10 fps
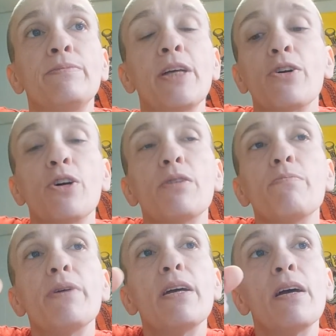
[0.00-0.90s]
it couldn't
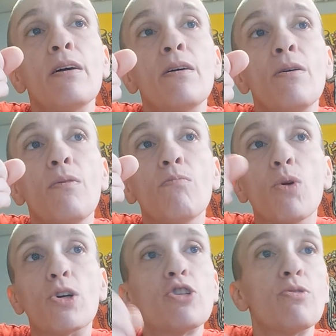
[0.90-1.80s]
be
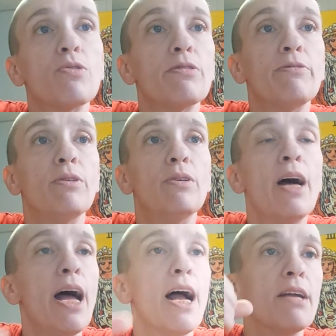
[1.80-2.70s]
more truthful
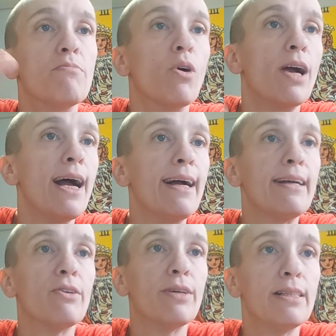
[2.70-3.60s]
and more
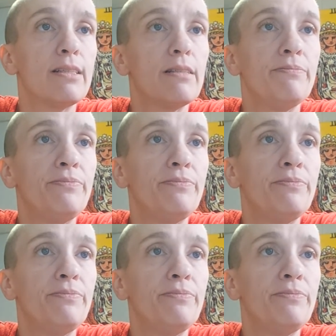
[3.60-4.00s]
accurate.